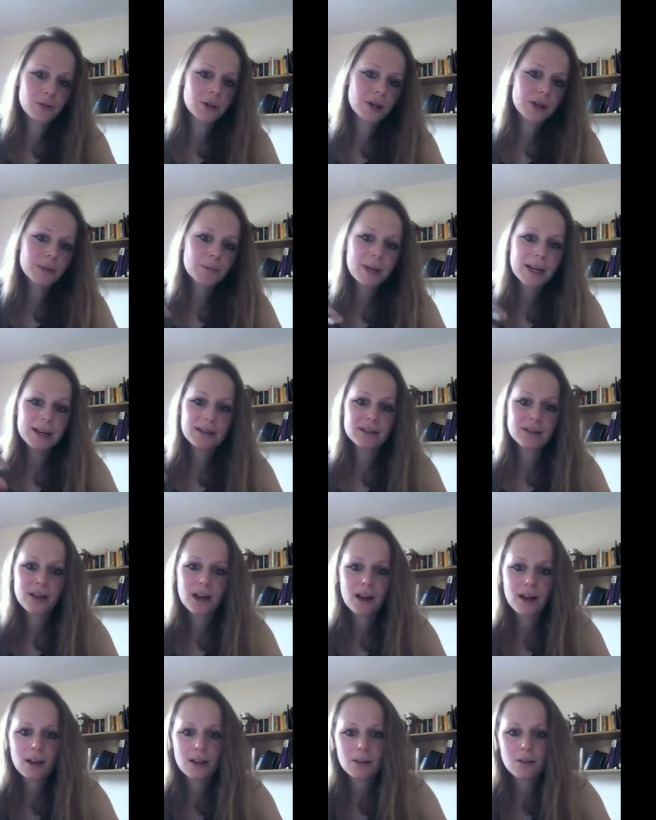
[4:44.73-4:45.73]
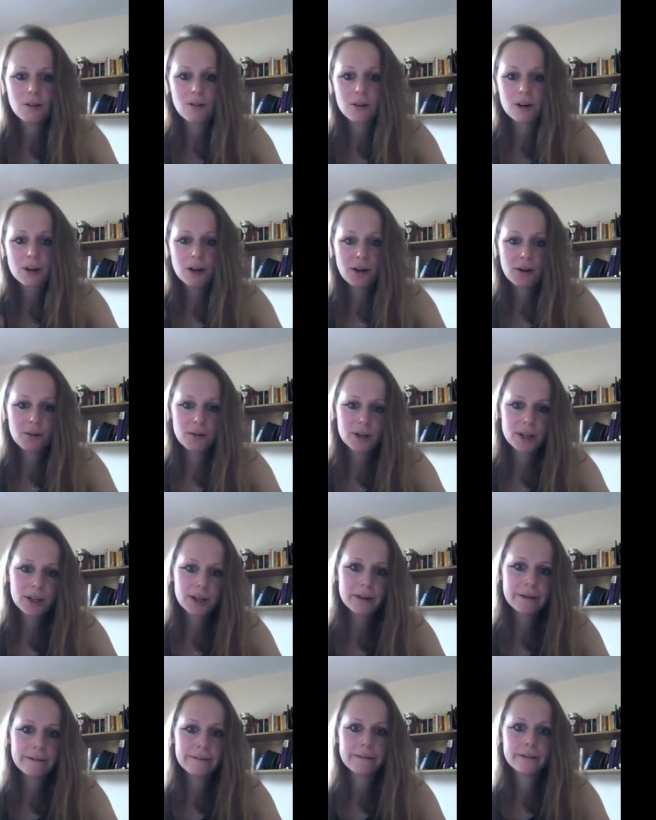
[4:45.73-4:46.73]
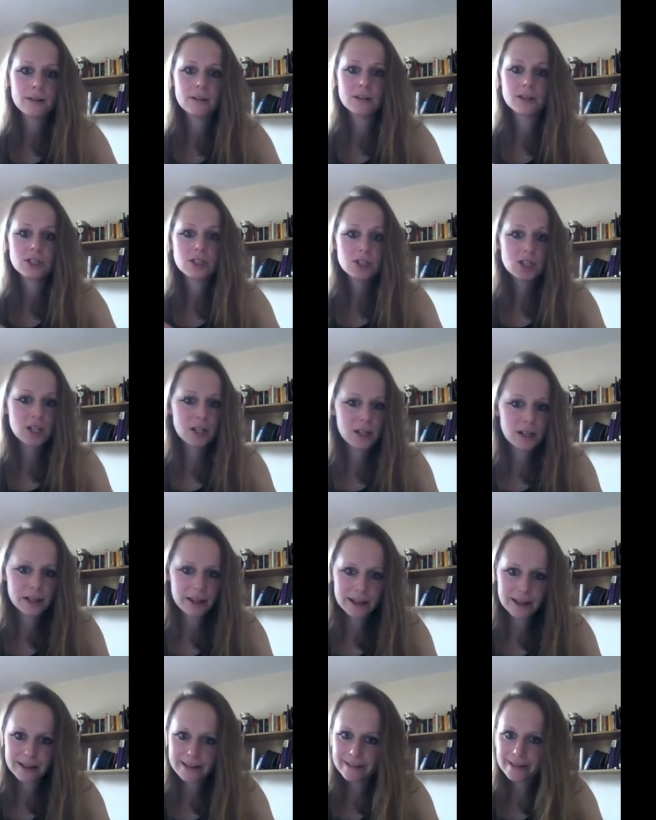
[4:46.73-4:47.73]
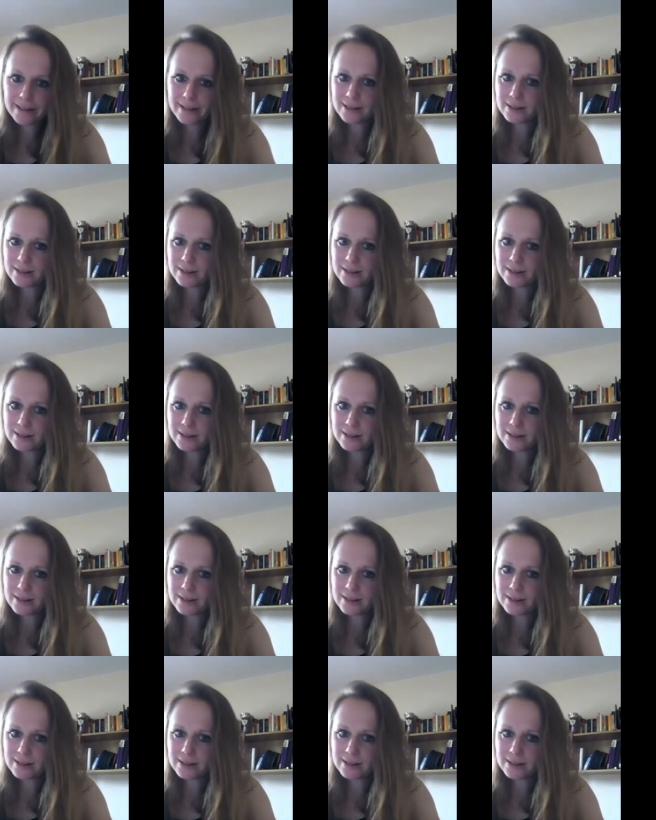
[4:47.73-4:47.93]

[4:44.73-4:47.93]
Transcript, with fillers: You can make a dal, or curry, or chili,